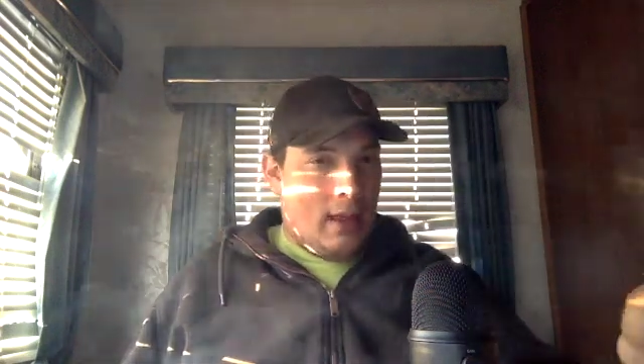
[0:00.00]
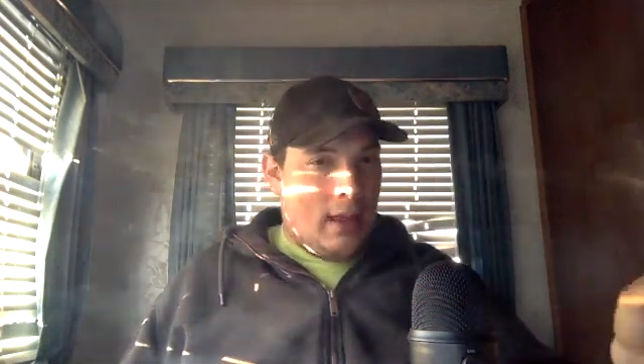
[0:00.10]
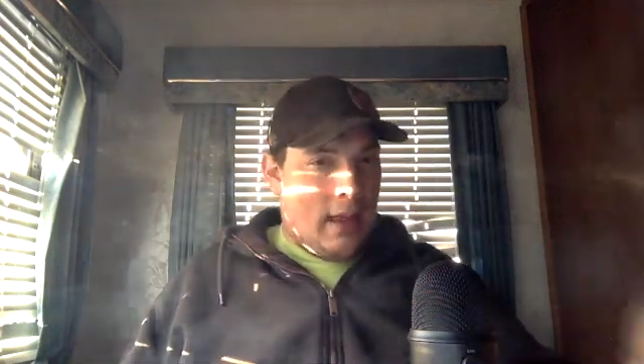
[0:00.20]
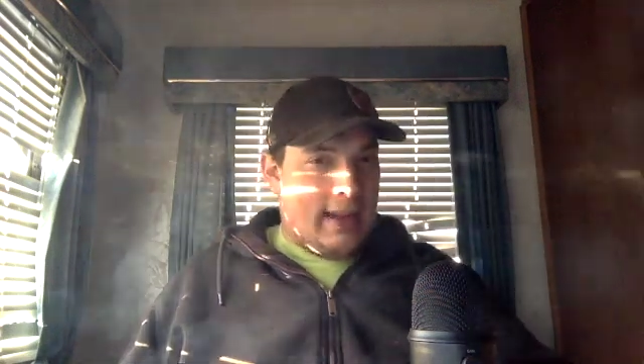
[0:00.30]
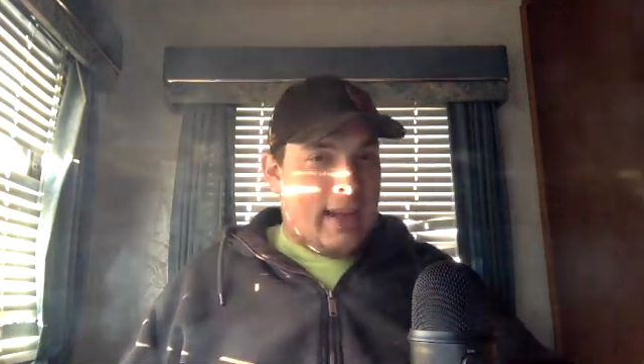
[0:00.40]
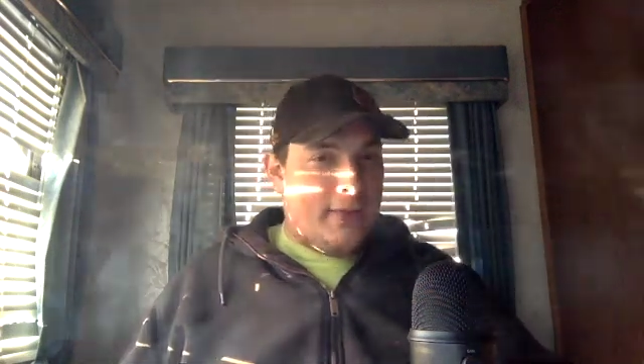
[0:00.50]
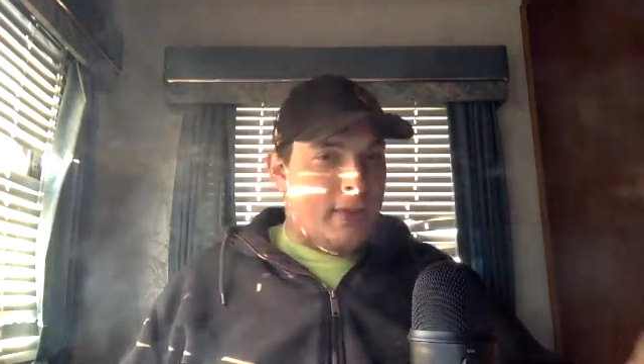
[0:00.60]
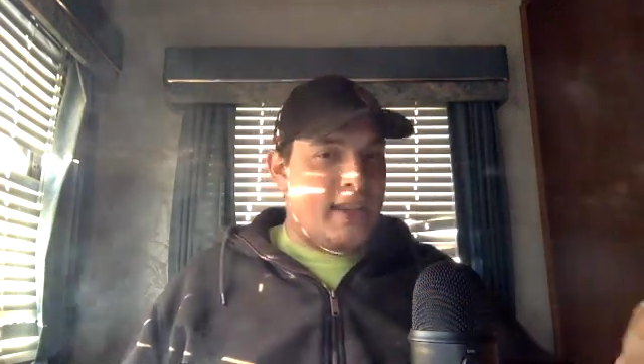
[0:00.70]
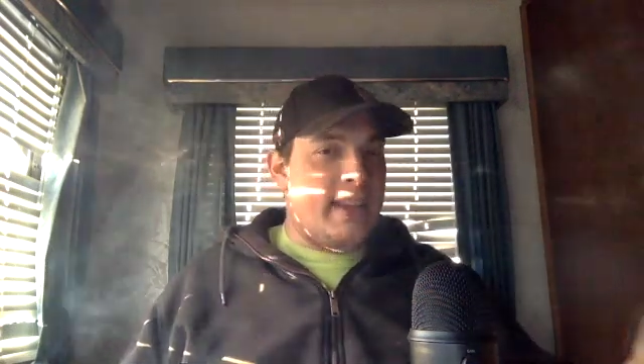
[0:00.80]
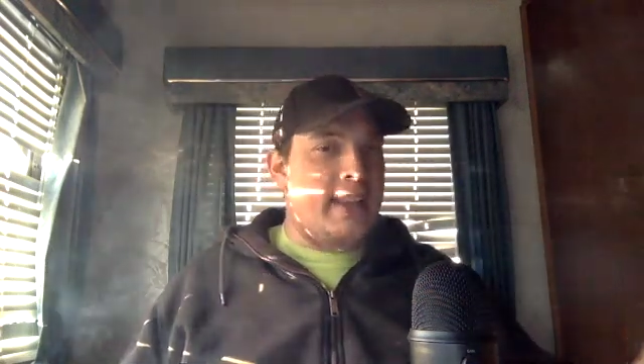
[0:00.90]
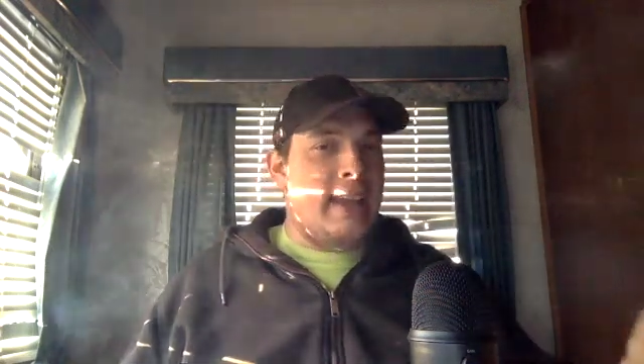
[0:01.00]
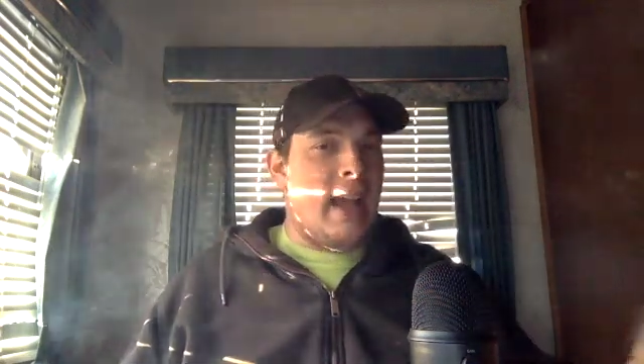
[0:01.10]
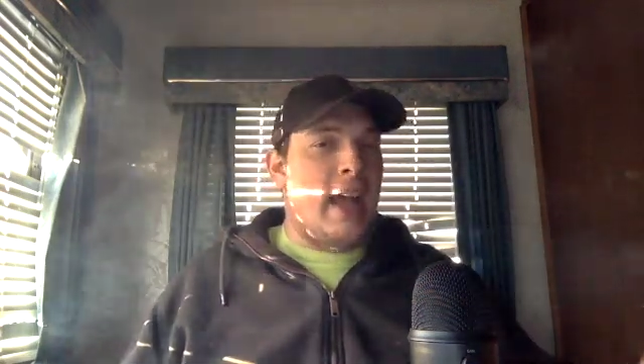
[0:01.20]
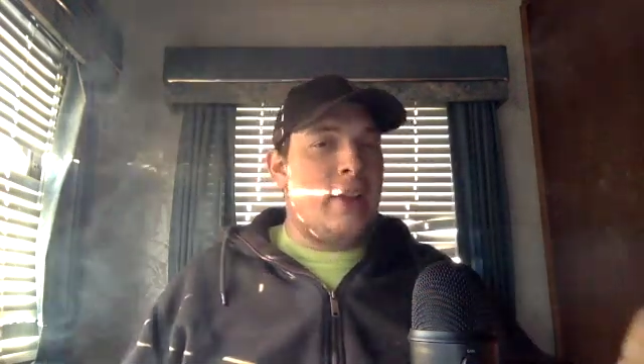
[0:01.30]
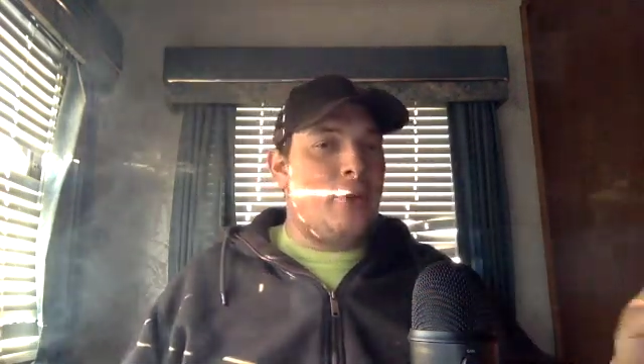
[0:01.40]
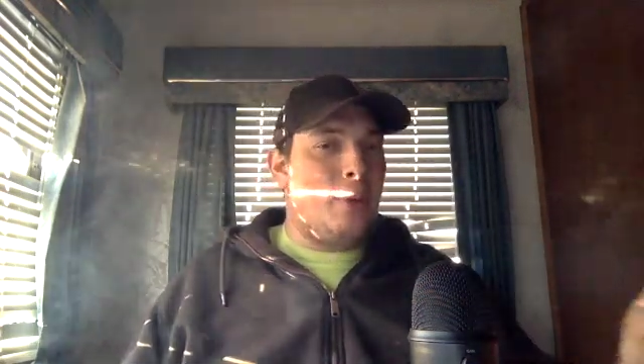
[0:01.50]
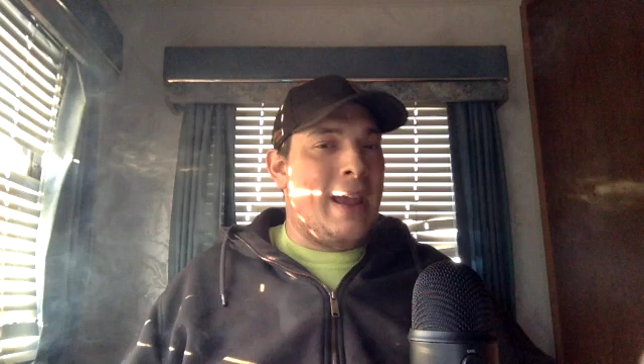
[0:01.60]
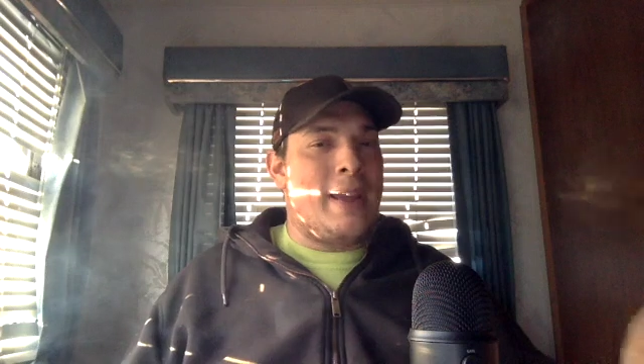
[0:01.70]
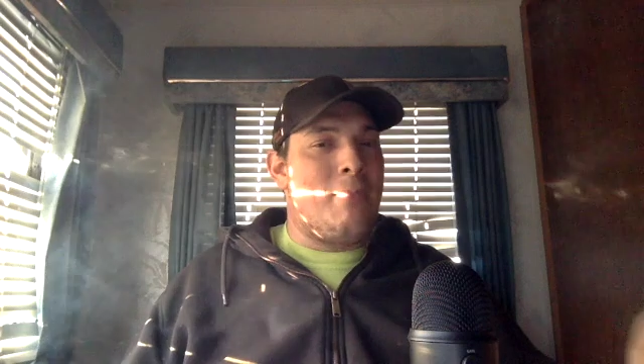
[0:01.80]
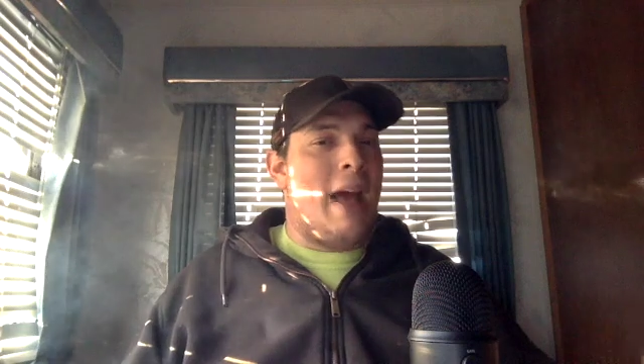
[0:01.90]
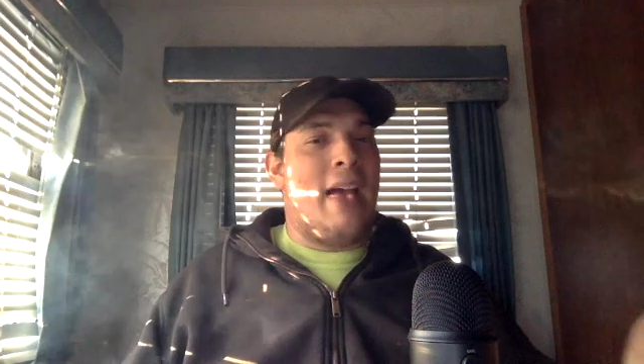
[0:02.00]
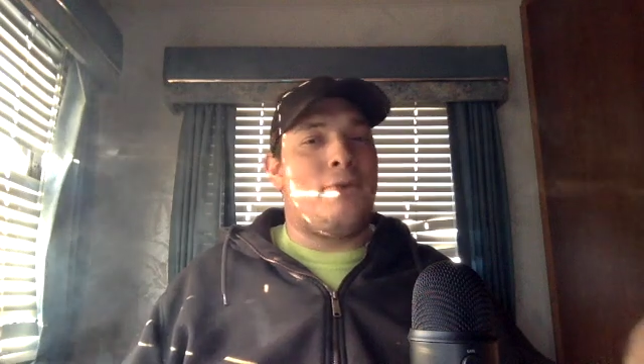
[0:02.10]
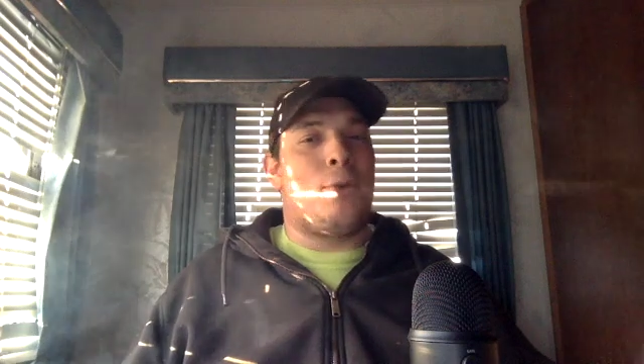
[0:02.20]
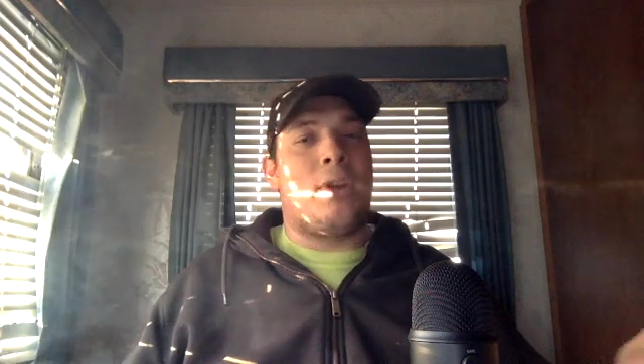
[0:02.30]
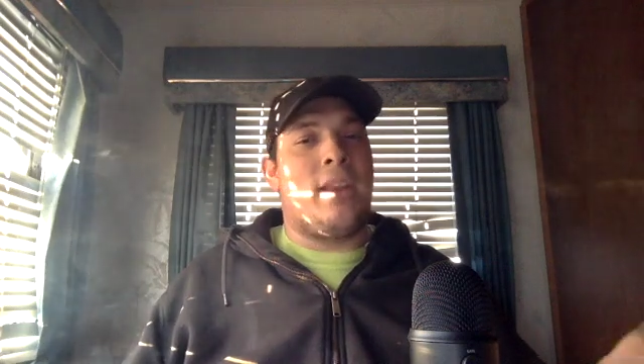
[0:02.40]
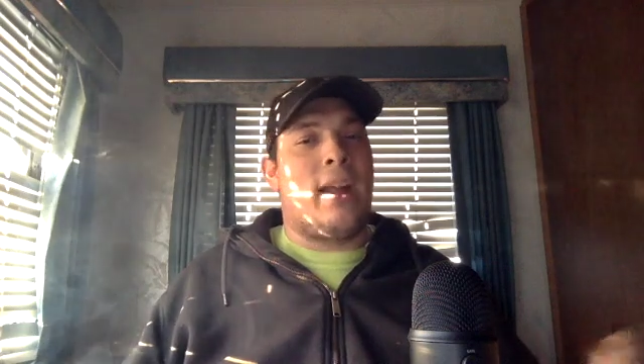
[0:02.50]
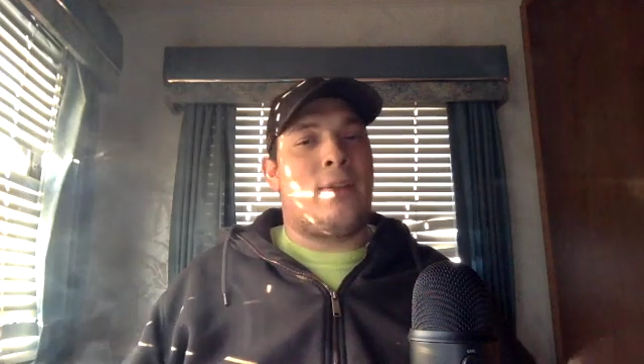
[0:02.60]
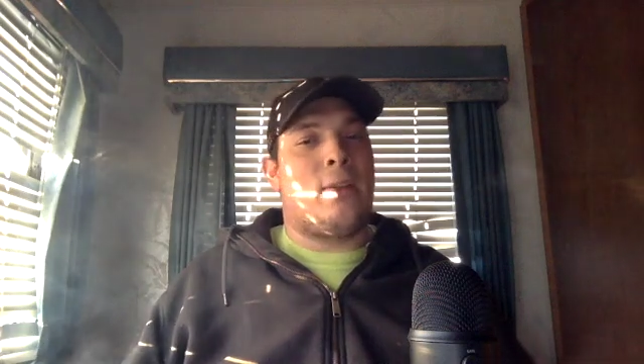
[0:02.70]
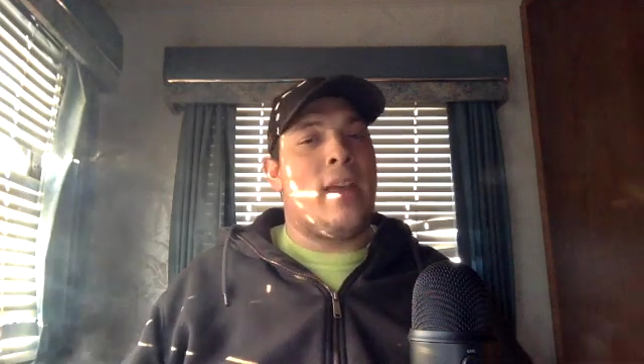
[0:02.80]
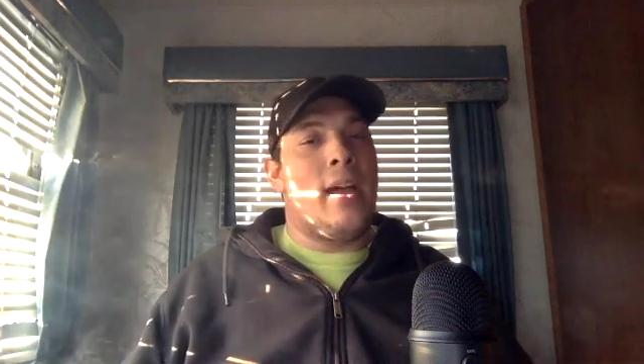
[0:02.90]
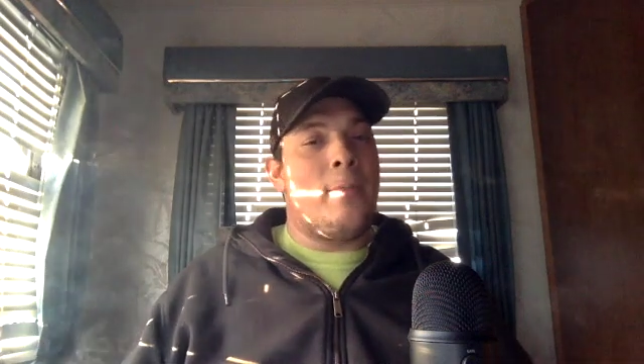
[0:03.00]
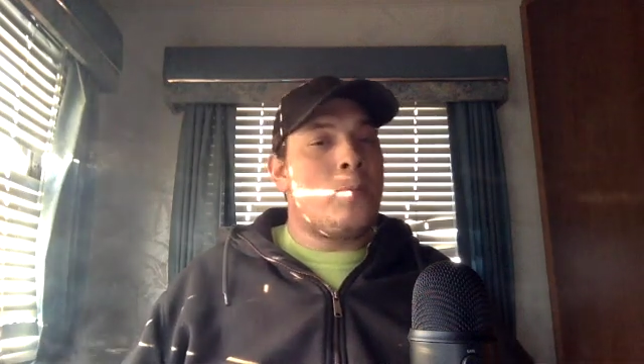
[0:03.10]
and get the TTI Grandmaster Connector Kit.